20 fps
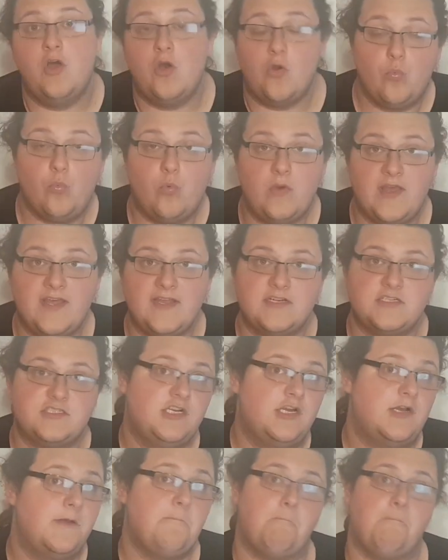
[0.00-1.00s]

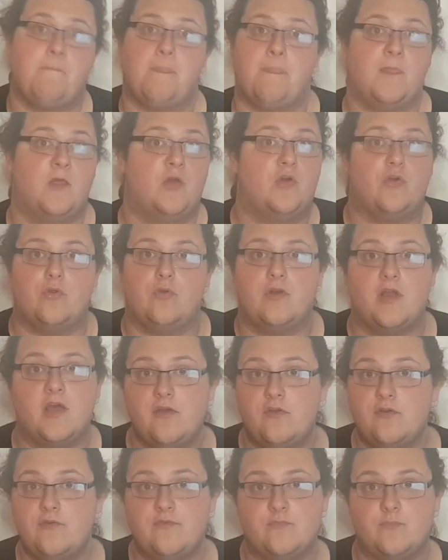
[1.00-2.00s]
Which, who
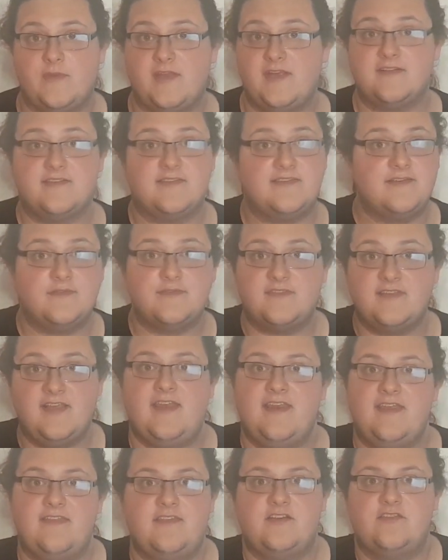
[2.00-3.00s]
knows, we could still see
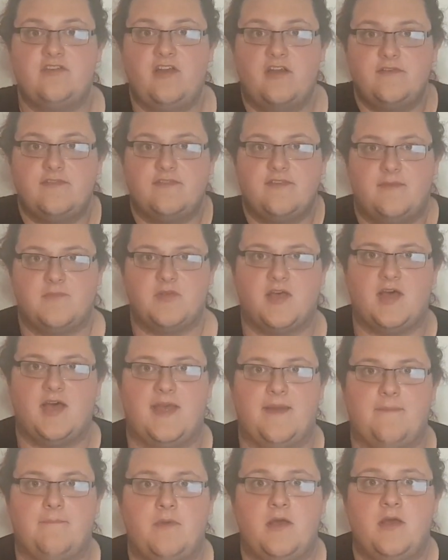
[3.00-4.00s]
it in the show
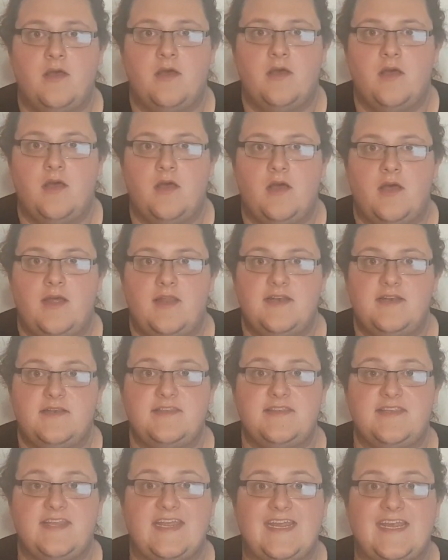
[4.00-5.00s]
sometime.
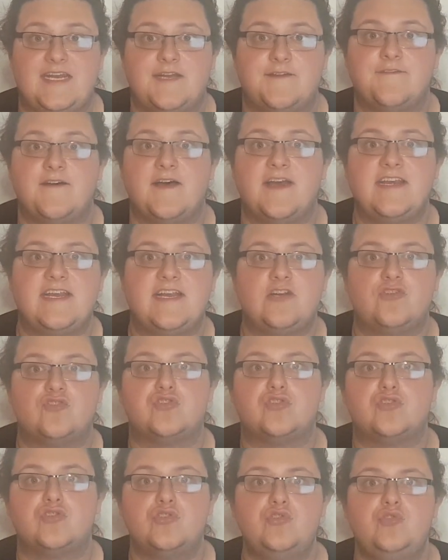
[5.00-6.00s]
Dean finding
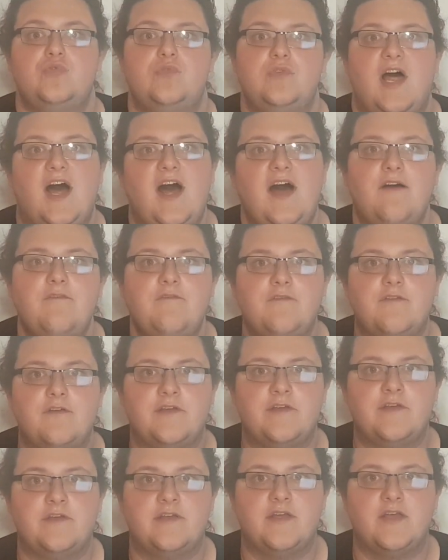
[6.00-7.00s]
true love
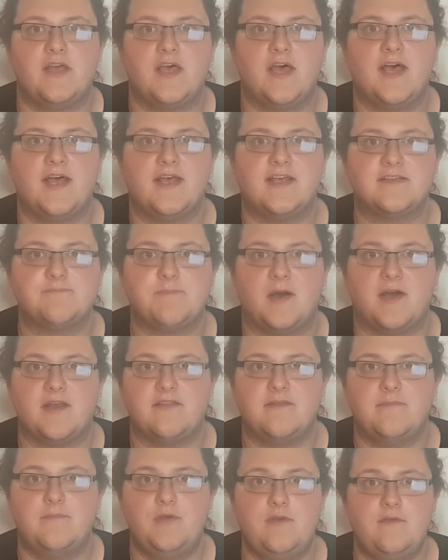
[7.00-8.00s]
as part
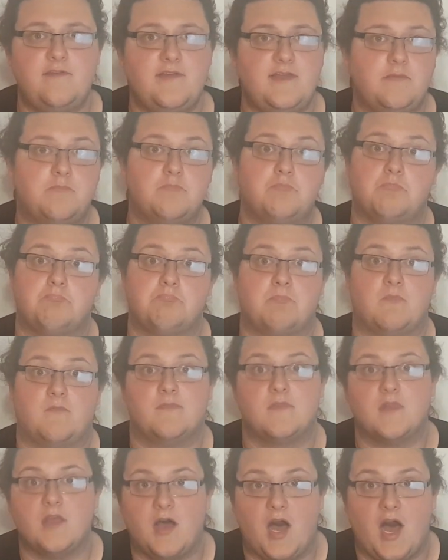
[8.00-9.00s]
of the movie?
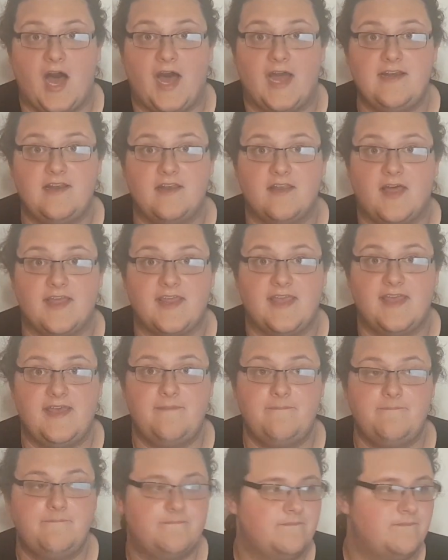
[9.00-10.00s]
I'd like
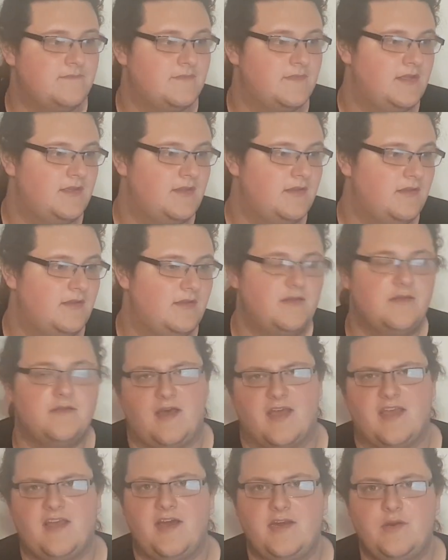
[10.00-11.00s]
it.
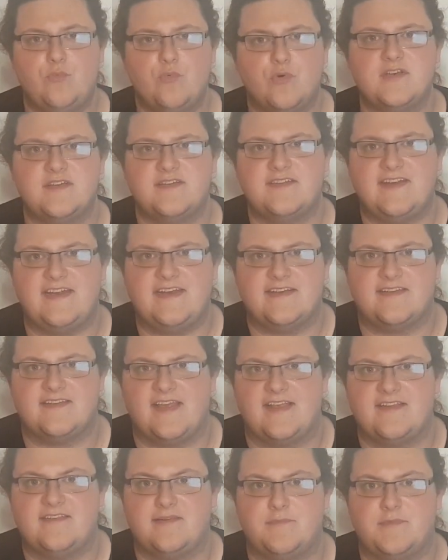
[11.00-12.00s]
I kind of want Dean to
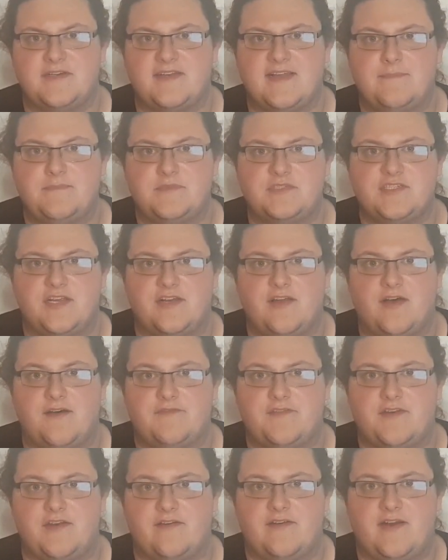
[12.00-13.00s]
get some redemption
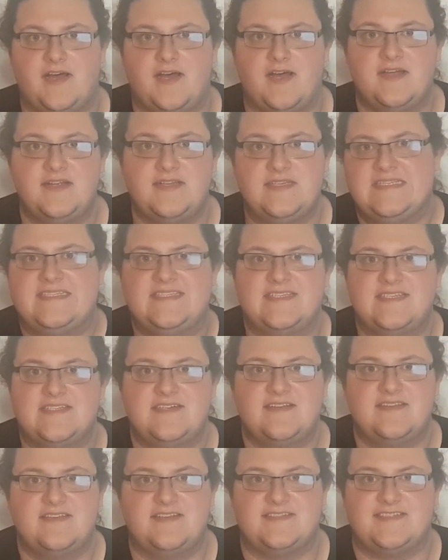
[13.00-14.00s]
after
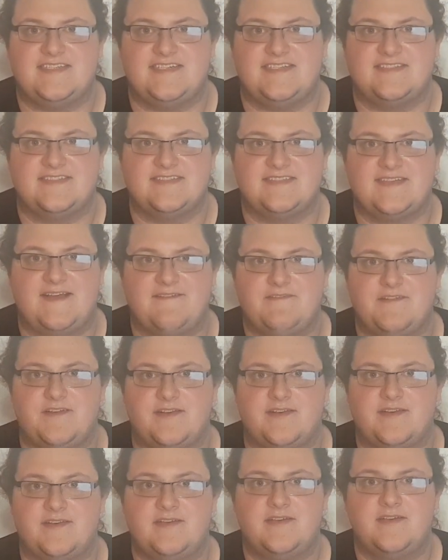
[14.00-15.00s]
the season
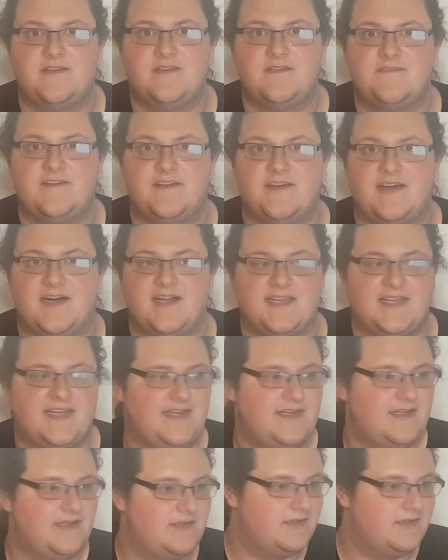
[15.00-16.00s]
7 finale.